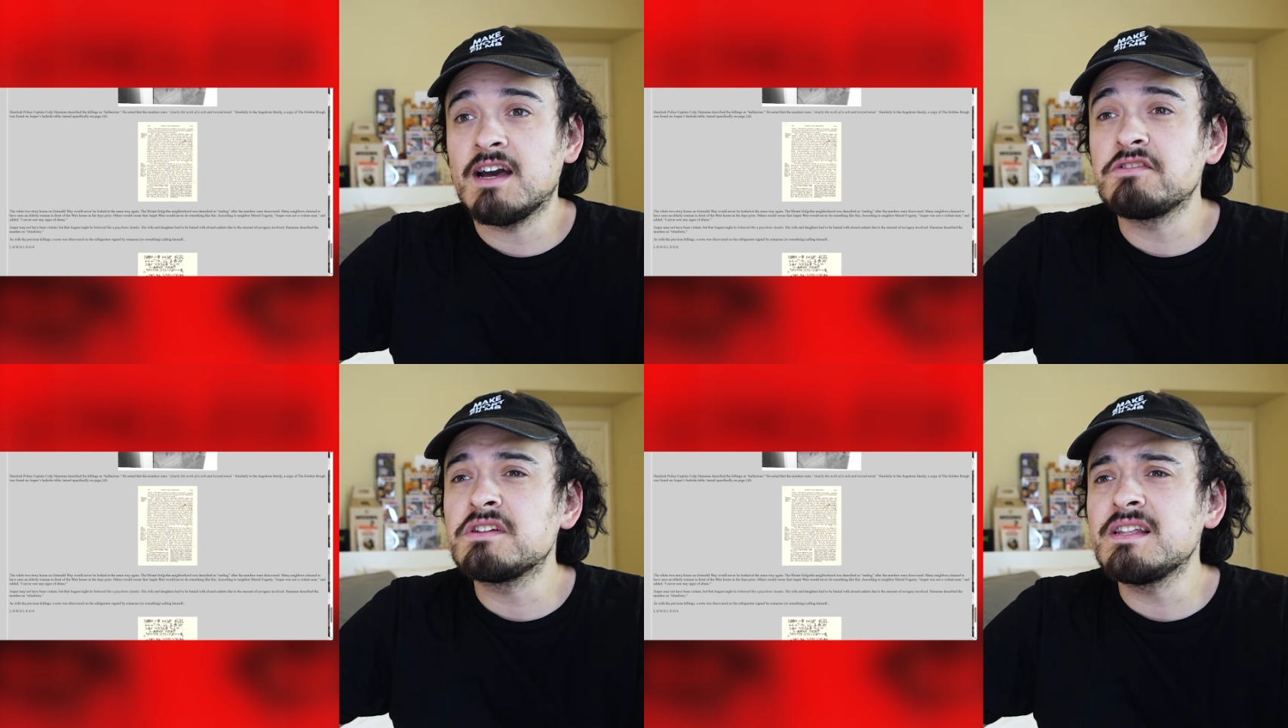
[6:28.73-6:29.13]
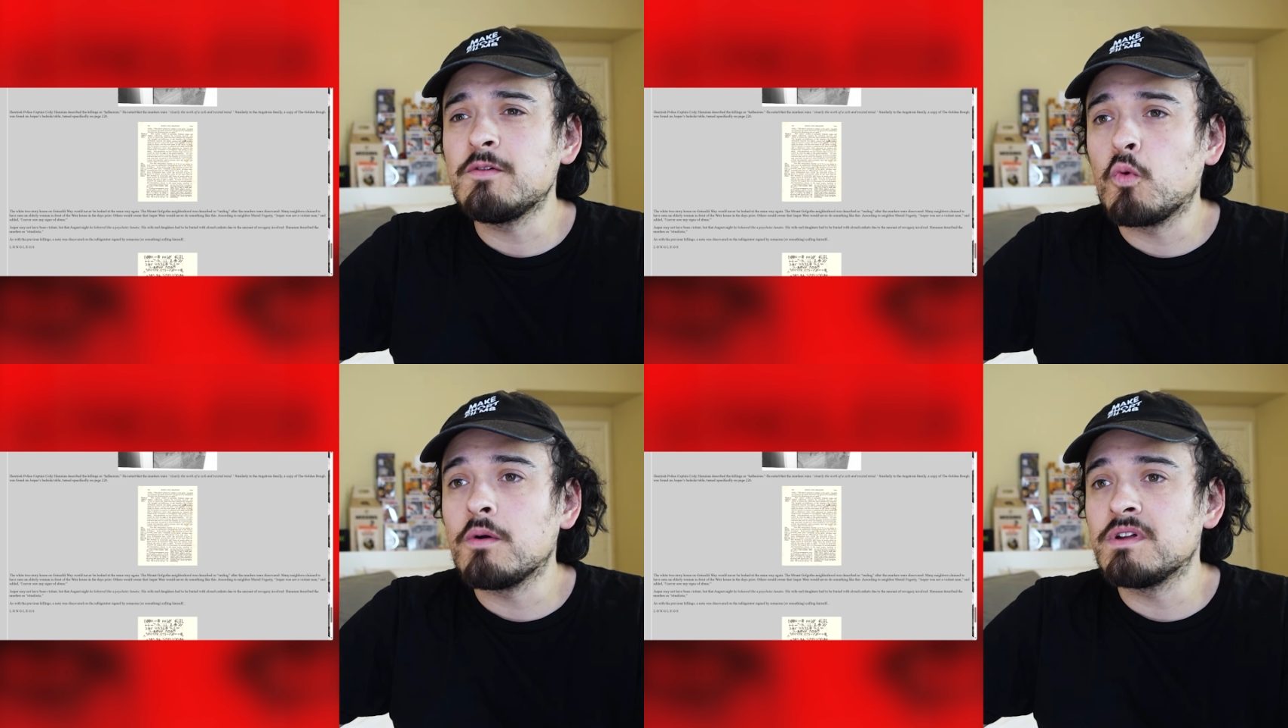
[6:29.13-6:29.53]
elderly
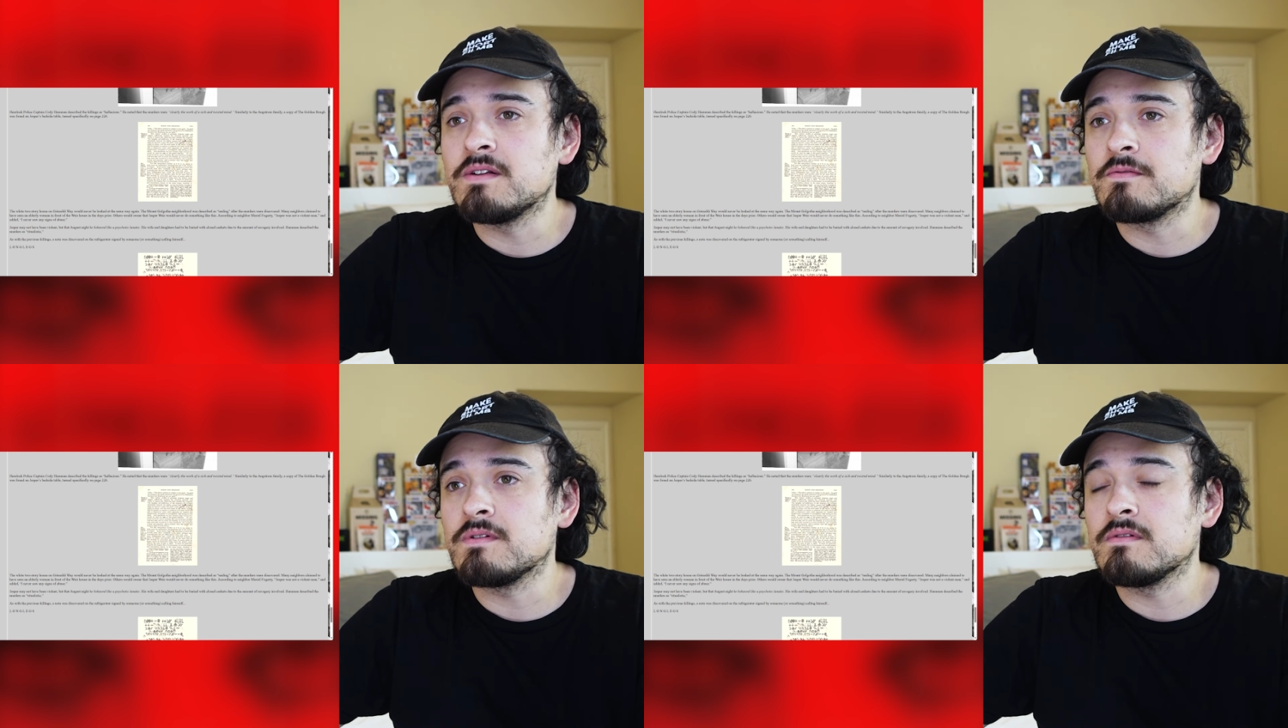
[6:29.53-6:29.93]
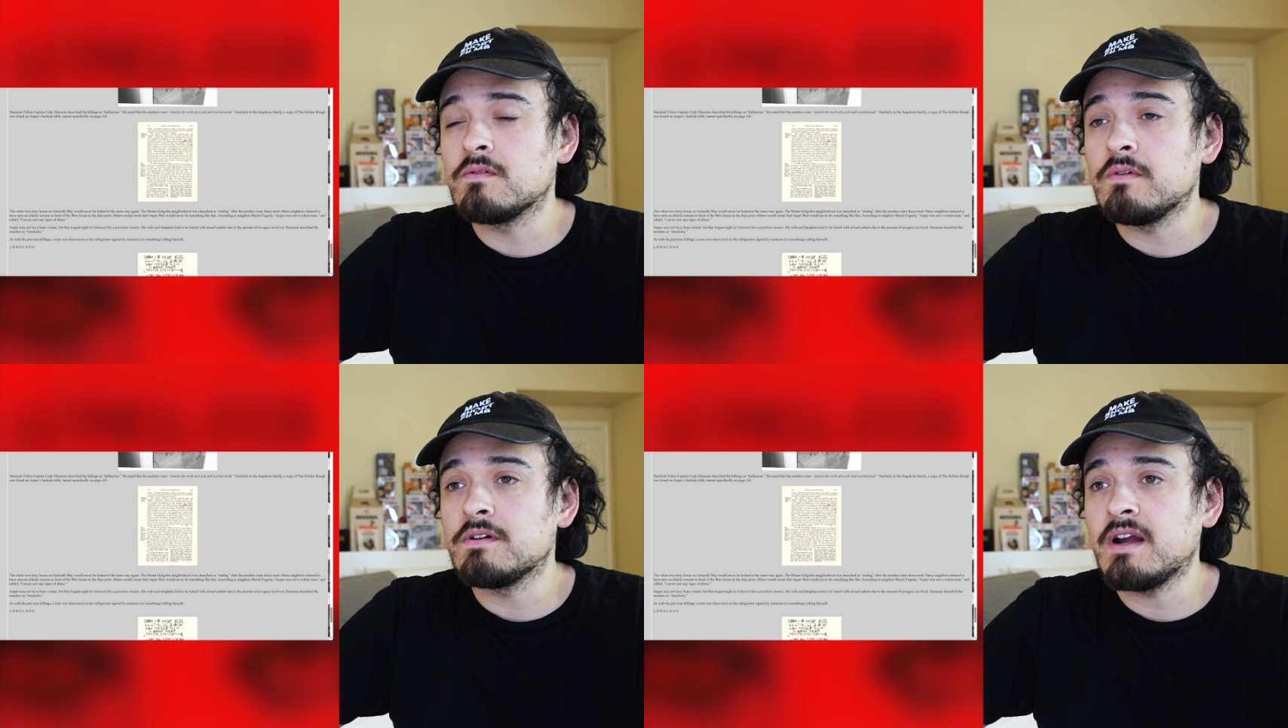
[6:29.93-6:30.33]
woman in front of
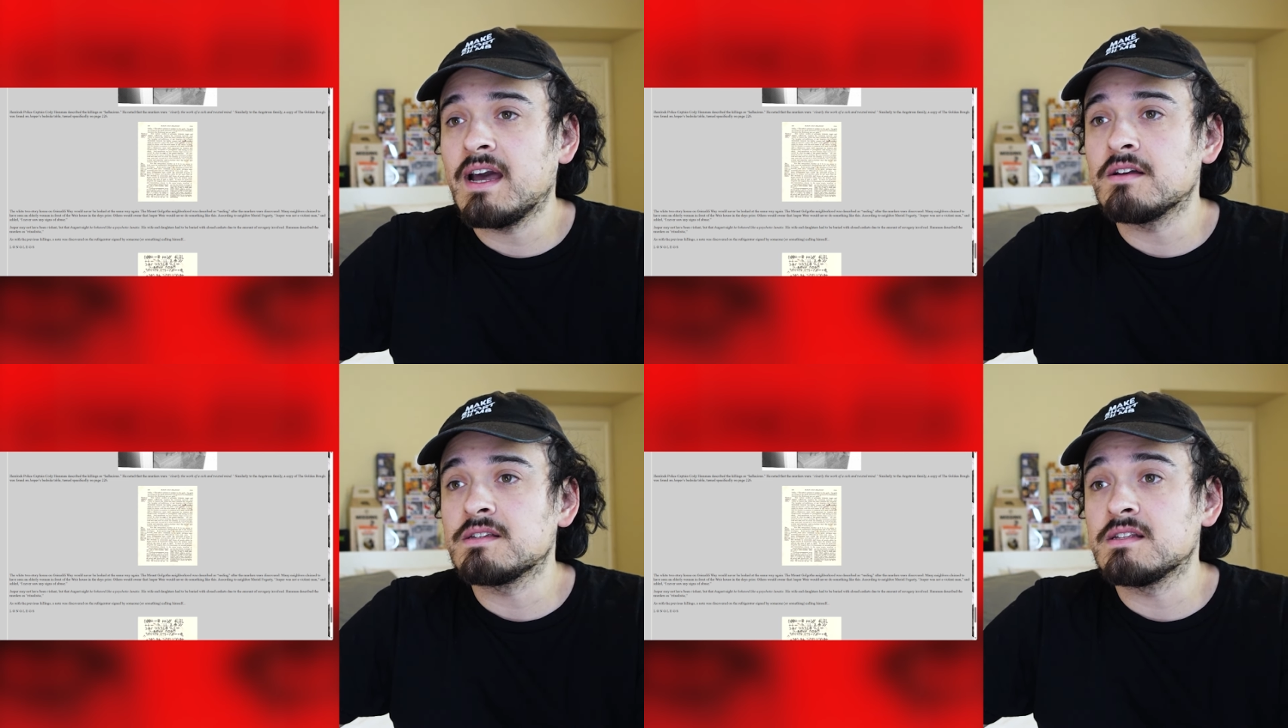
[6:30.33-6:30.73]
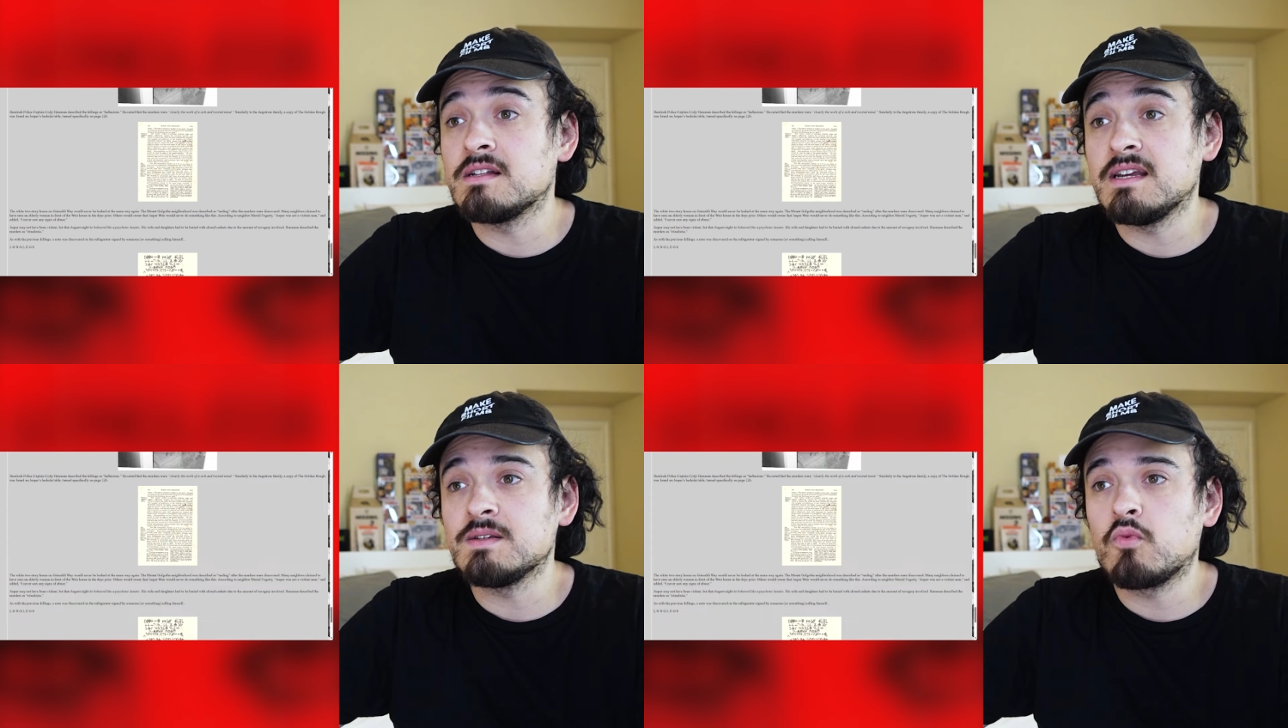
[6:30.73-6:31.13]
the Weir house in the
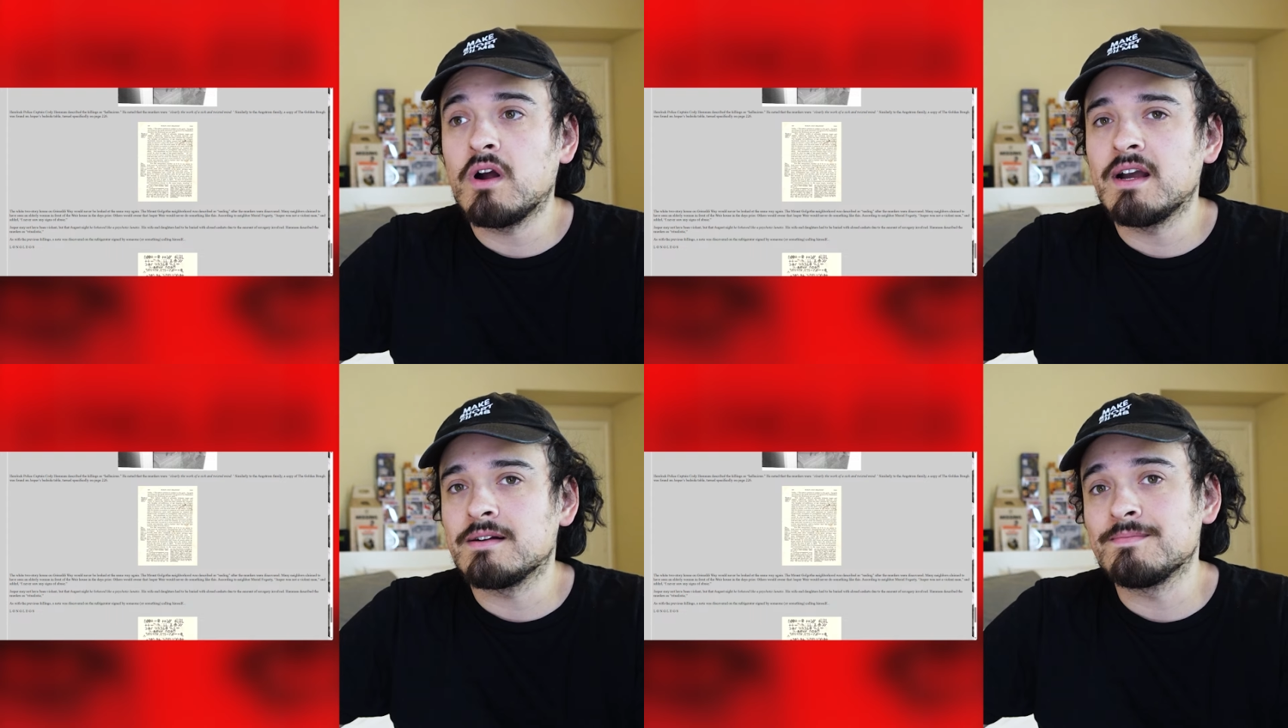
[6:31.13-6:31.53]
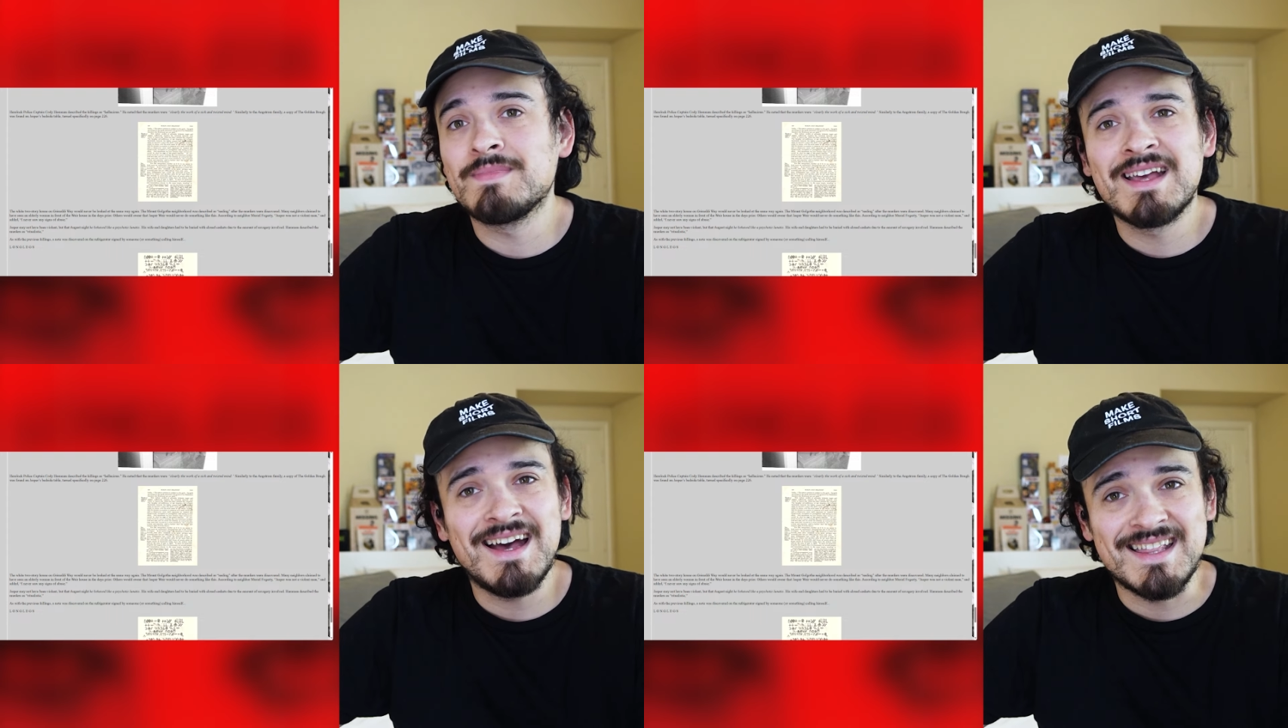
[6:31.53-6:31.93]
days prior.
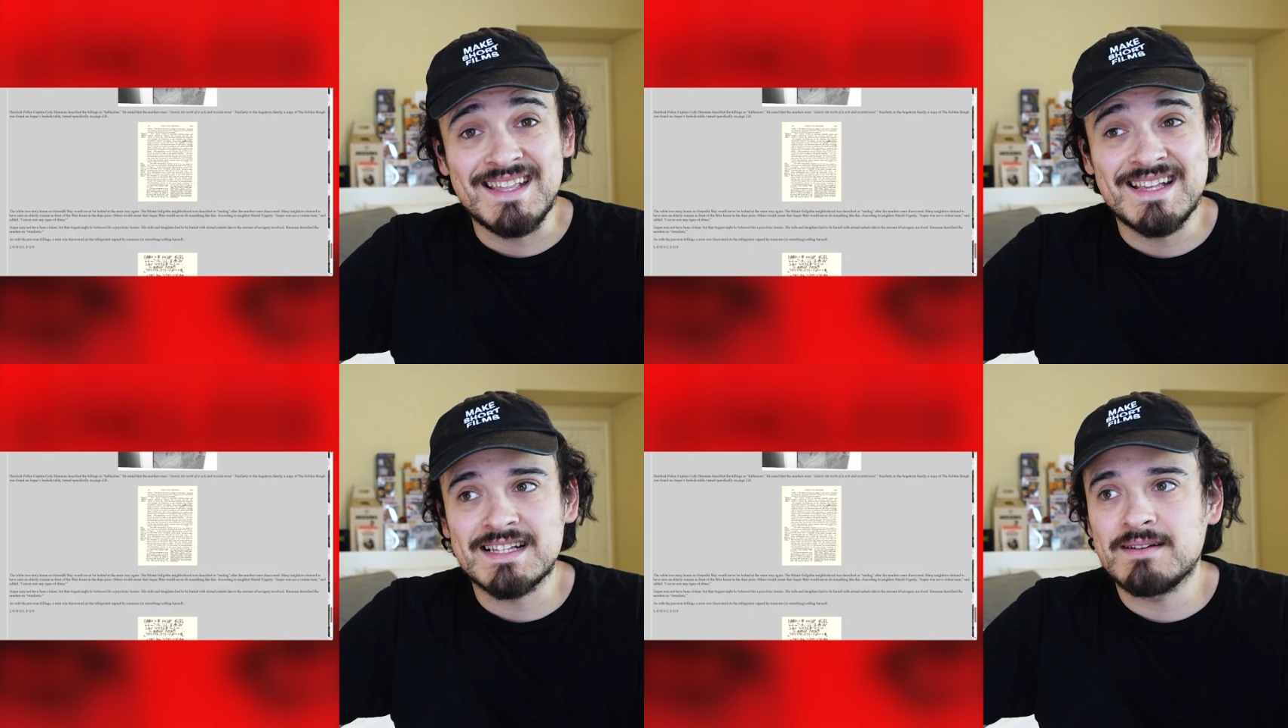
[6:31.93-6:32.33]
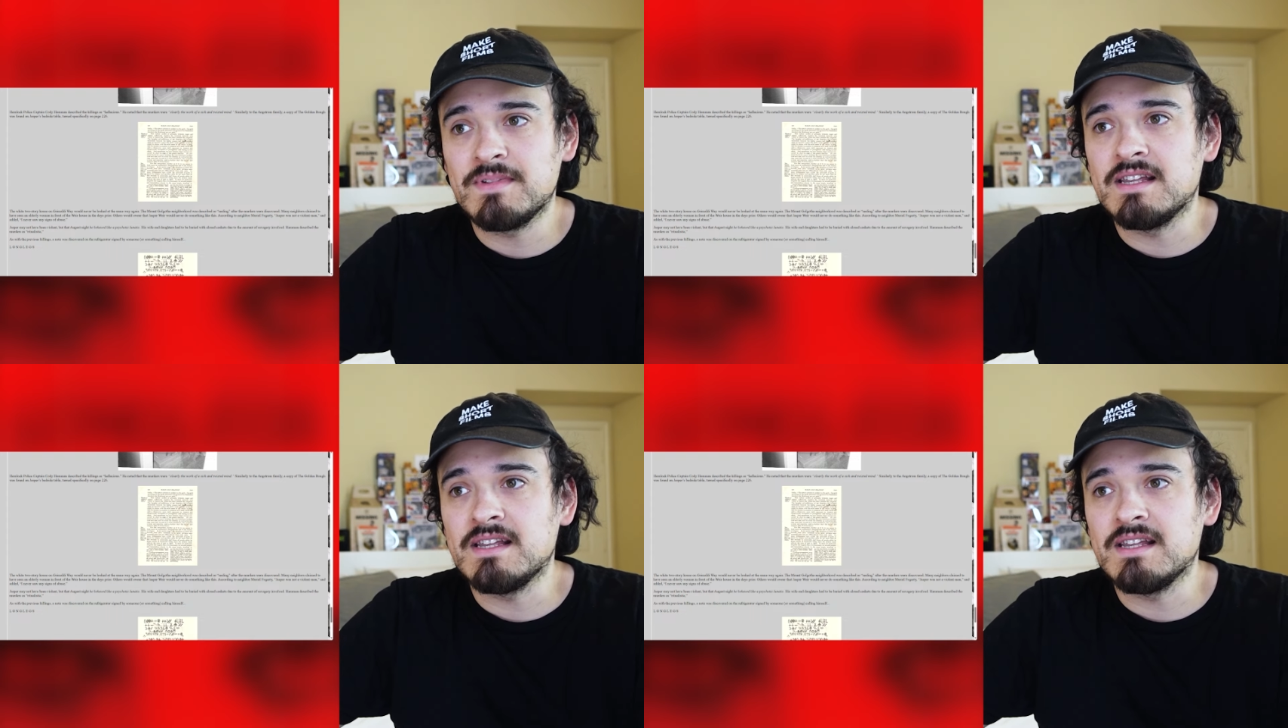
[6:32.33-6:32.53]
I think that's going to